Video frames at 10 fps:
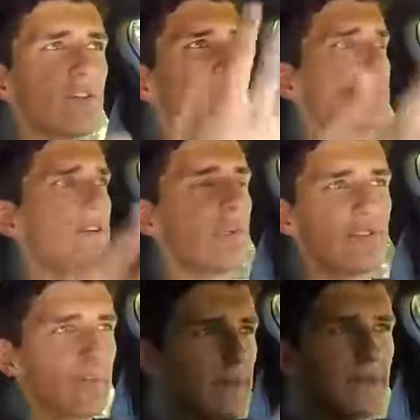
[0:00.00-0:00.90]
So if you're
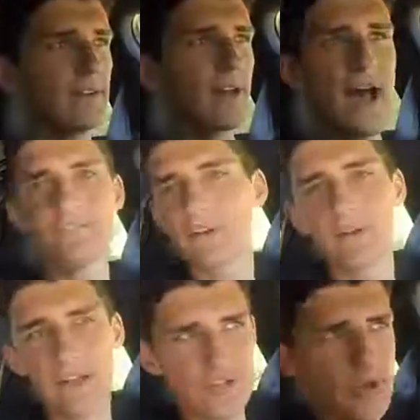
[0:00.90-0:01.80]
something in
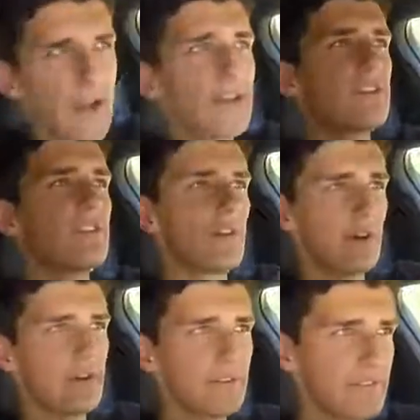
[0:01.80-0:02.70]
iPhone electronics, you
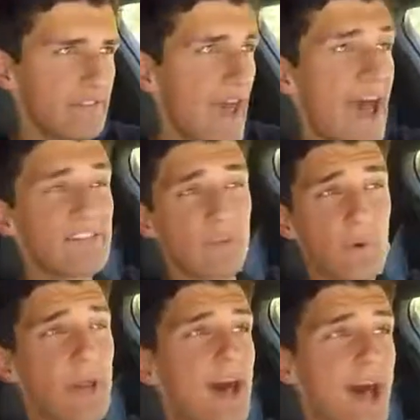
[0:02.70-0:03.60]
know, it'll ask
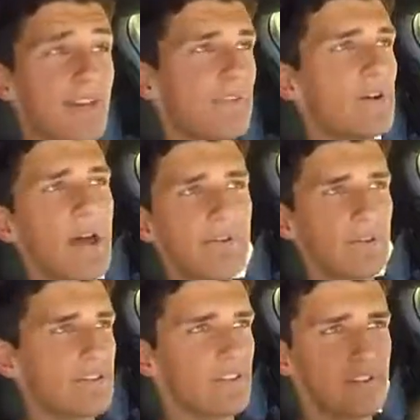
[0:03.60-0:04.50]
what
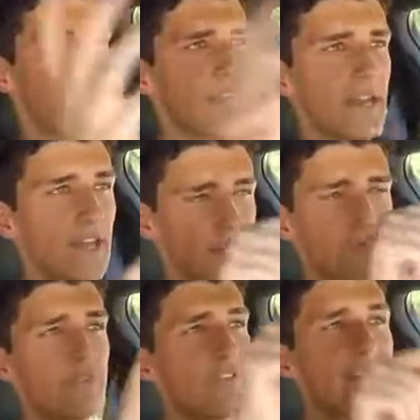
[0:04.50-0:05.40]
iPhone 6, 7, 8,
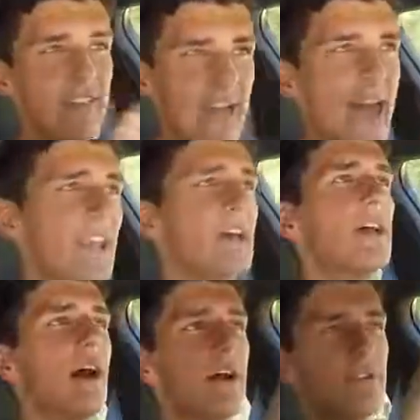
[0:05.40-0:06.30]
you select that.
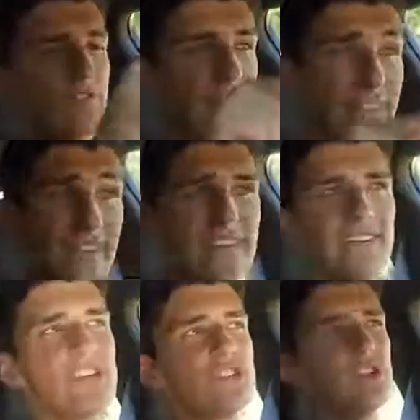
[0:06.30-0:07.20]
You select the
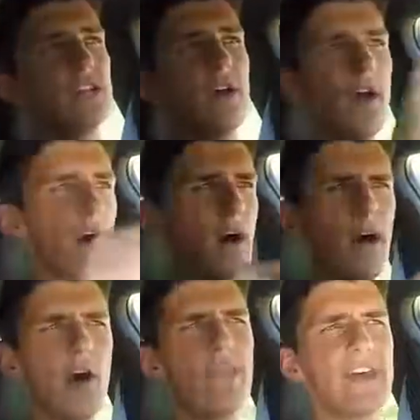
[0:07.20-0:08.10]
condition,
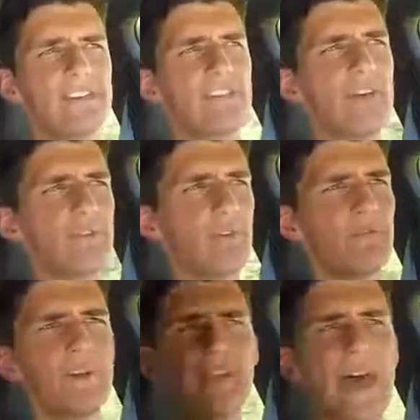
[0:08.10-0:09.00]
all that stuff. So
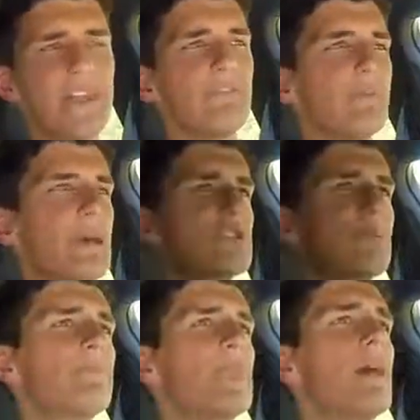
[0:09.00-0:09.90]
fill in that
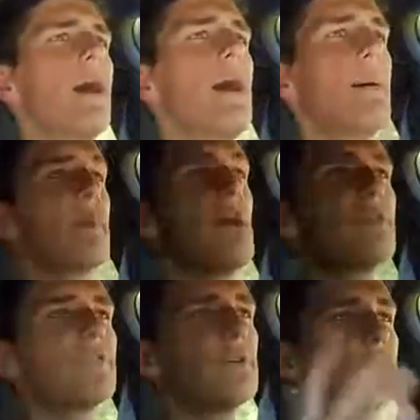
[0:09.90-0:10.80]
information, but
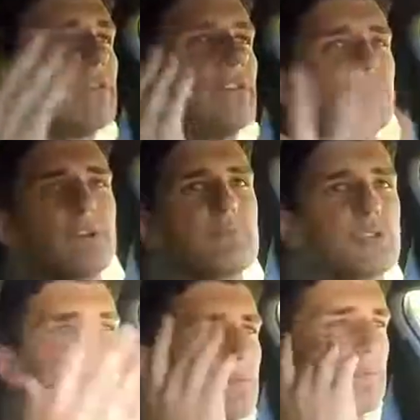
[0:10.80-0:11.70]
also the
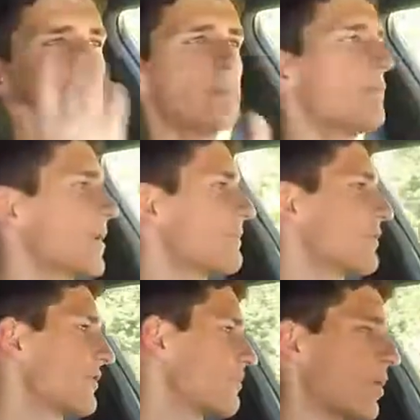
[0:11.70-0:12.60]
description. One of the
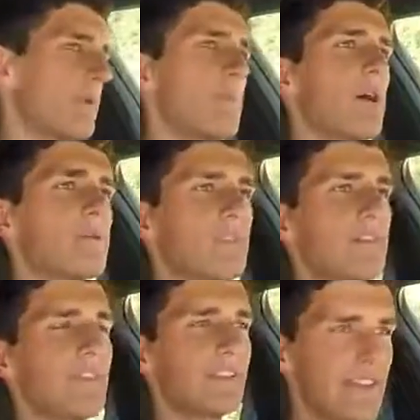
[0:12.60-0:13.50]
most important parts
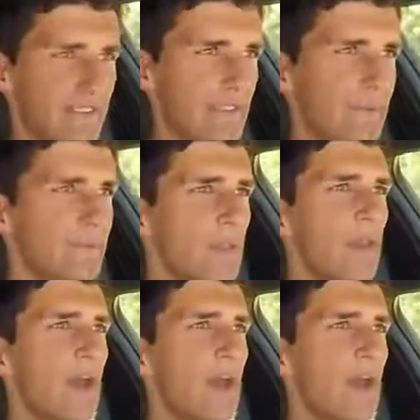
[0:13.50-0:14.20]
of the listing.